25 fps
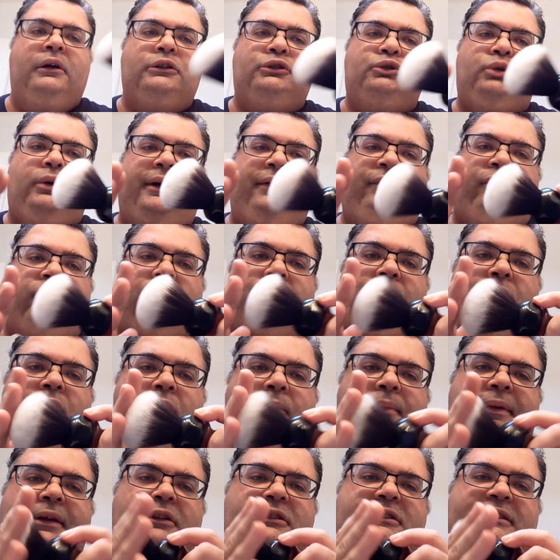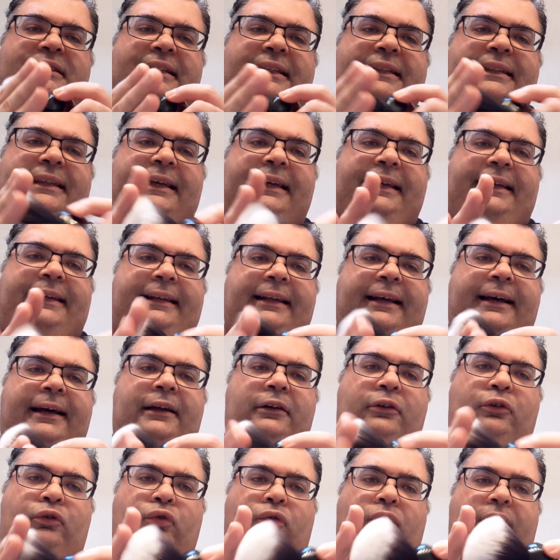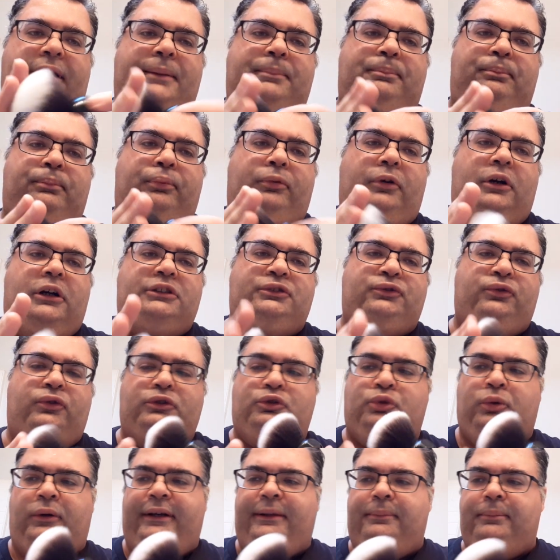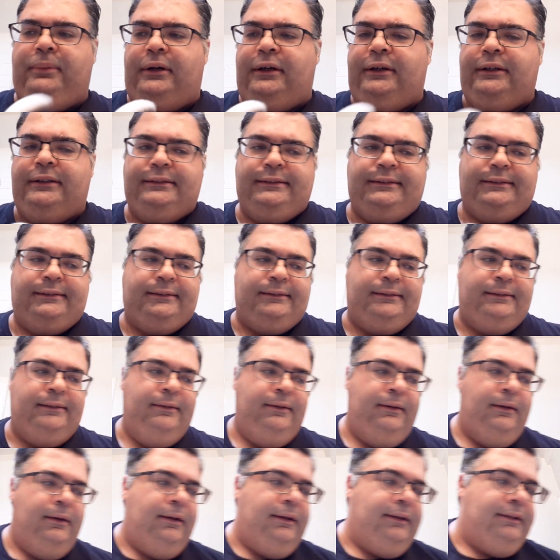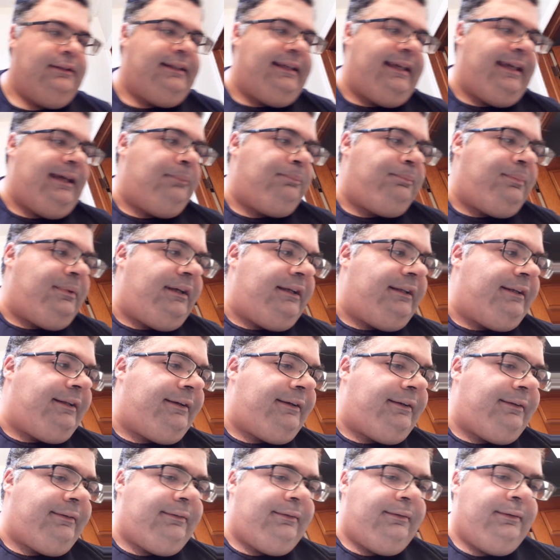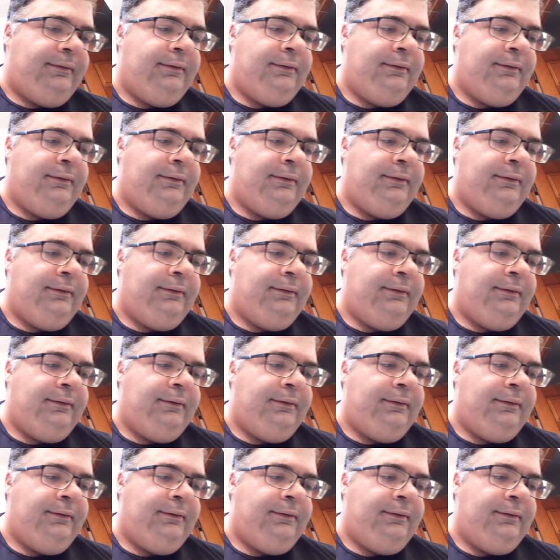24mm synthetic knot. Great brush for $20. Can't beat it.